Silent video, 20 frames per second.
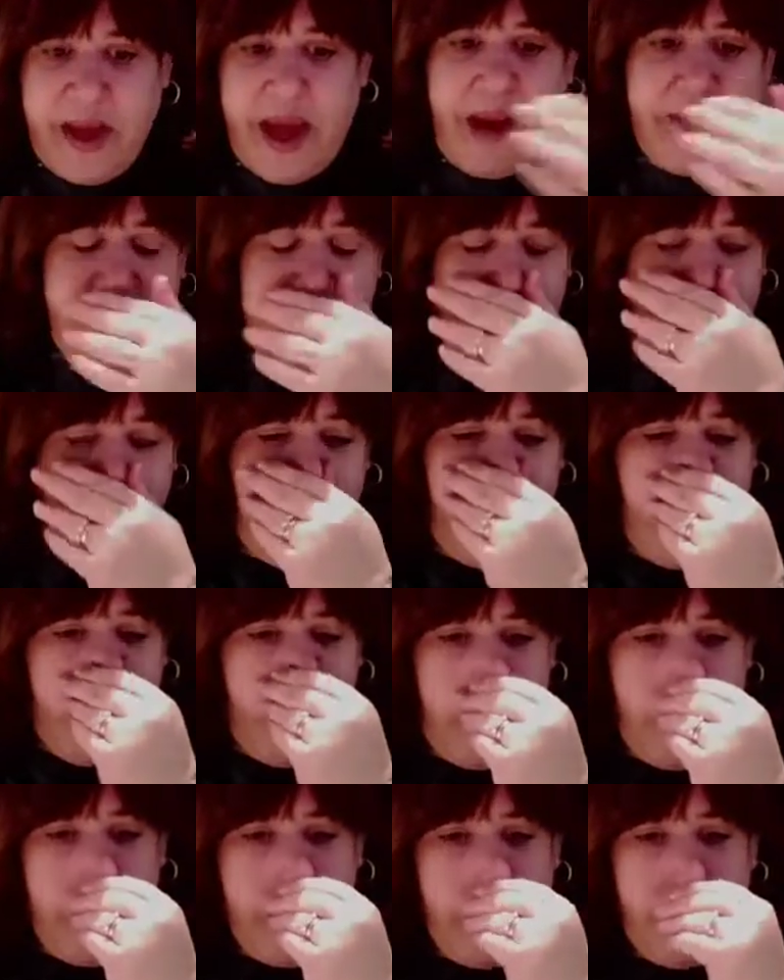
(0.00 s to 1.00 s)
have to
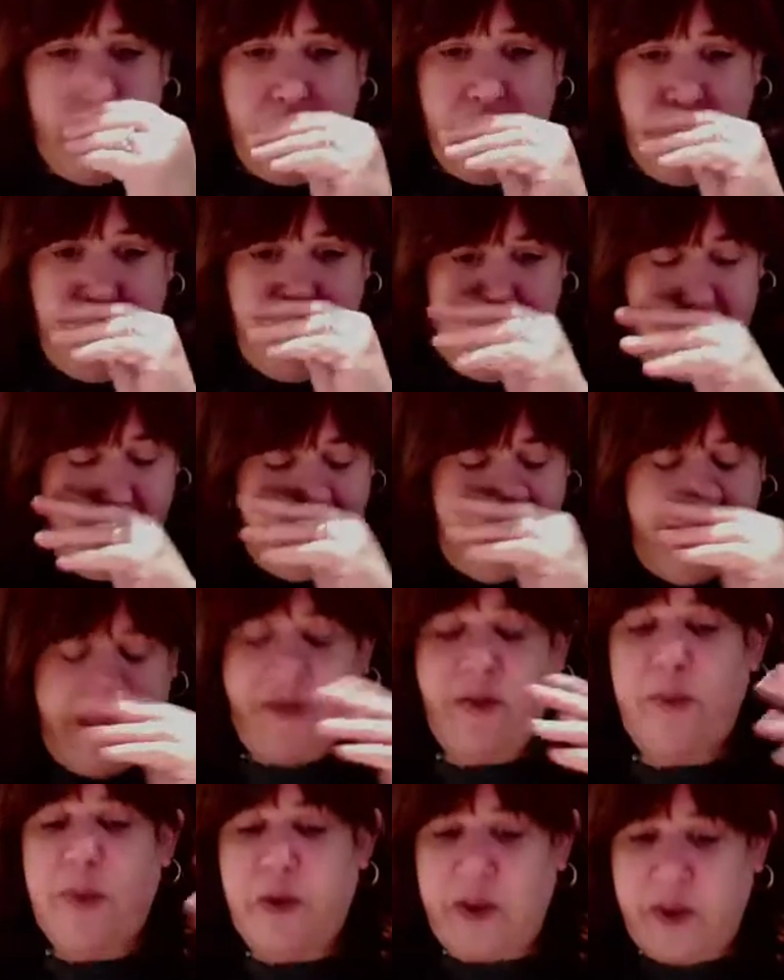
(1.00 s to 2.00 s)

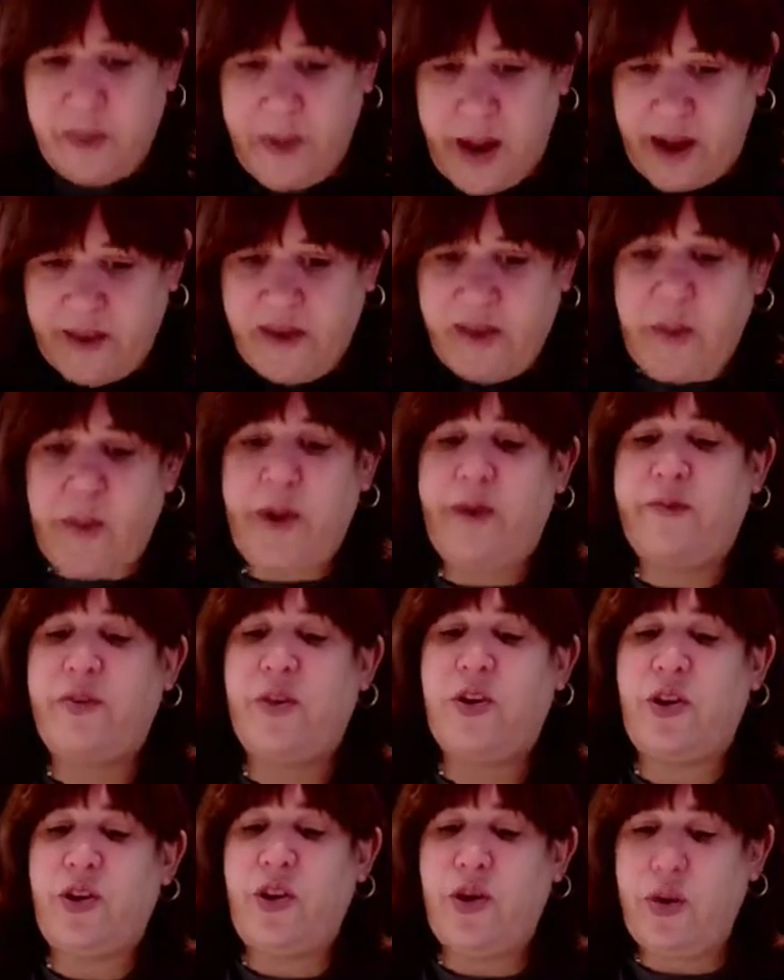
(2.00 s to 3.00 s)
be responsible. We have
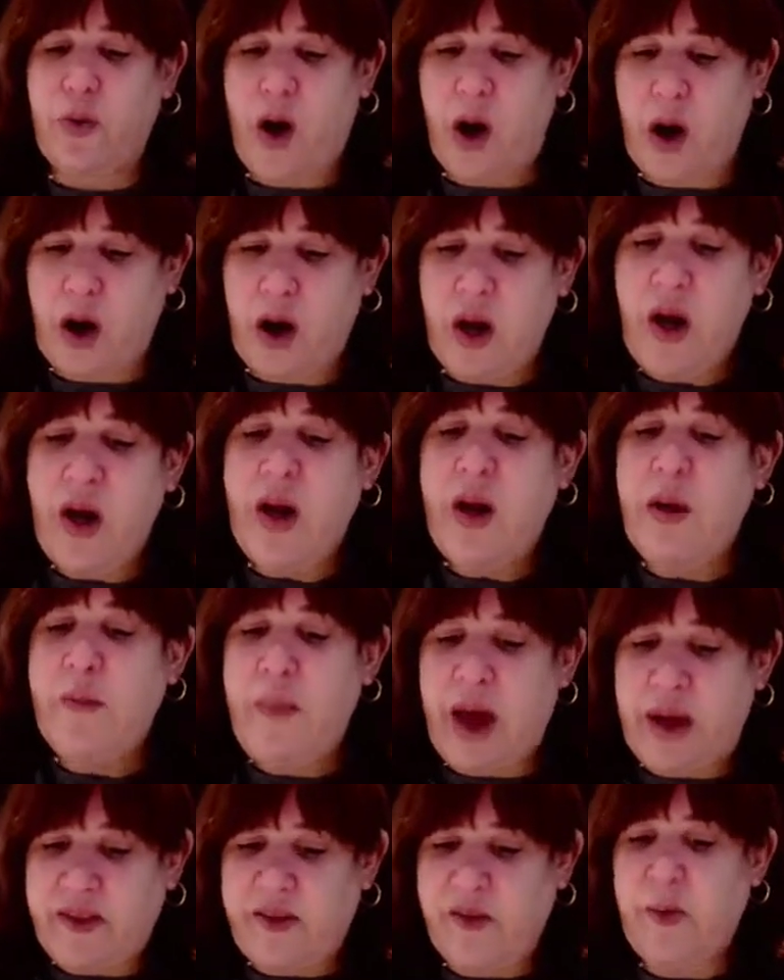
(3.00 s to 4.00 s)
to do our
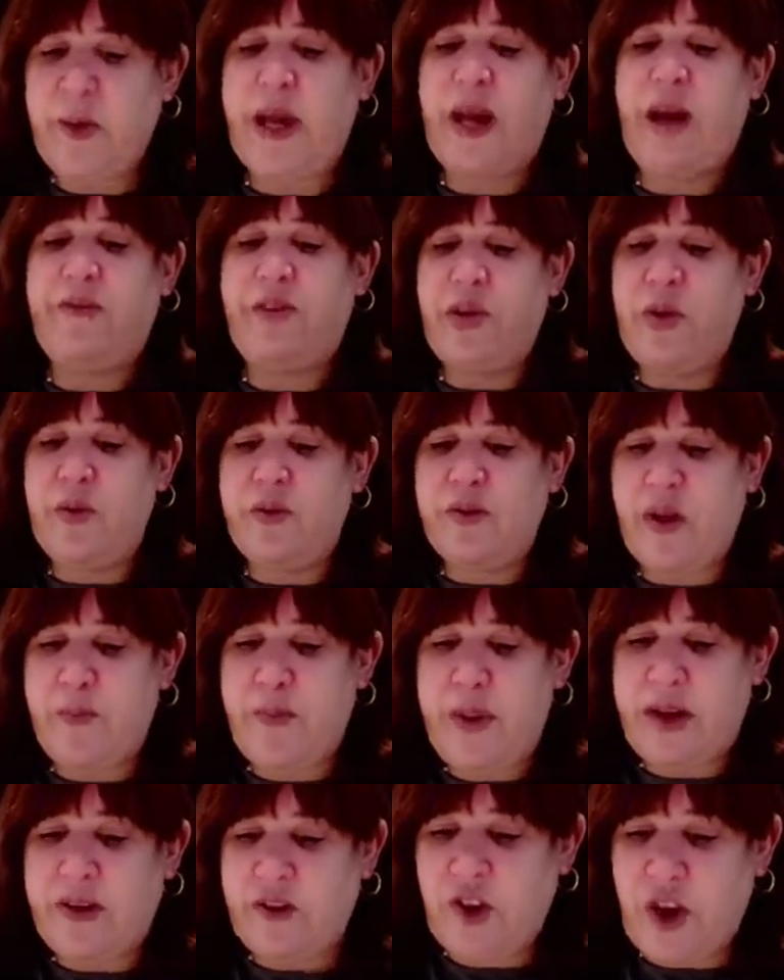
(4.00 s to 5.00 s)
best. We have to use our
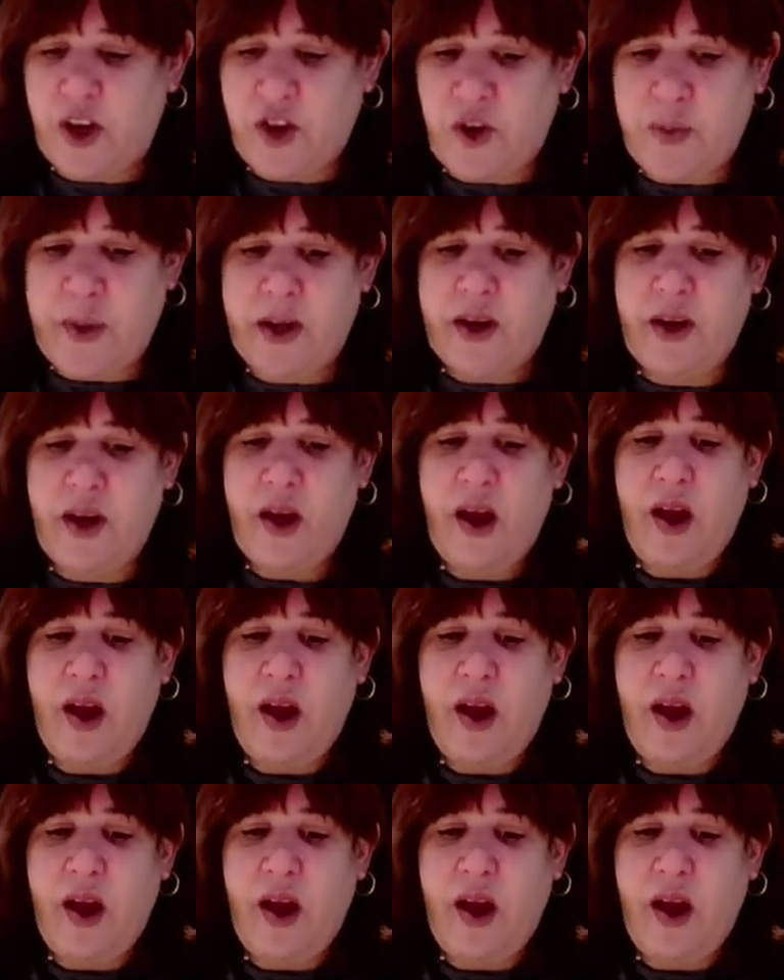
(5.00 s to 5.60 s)
best judgment.